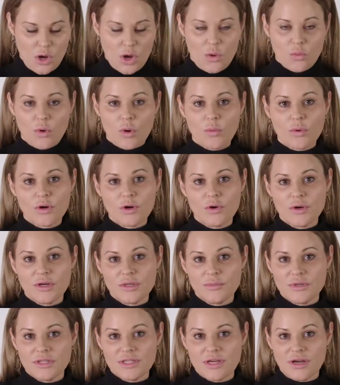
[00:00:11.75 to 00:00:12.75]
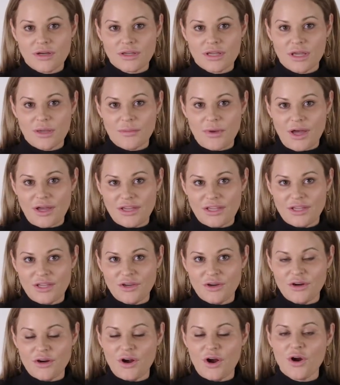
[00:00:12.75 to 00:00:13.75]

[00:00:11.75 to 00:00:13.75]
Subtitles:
What we're going to be talking about here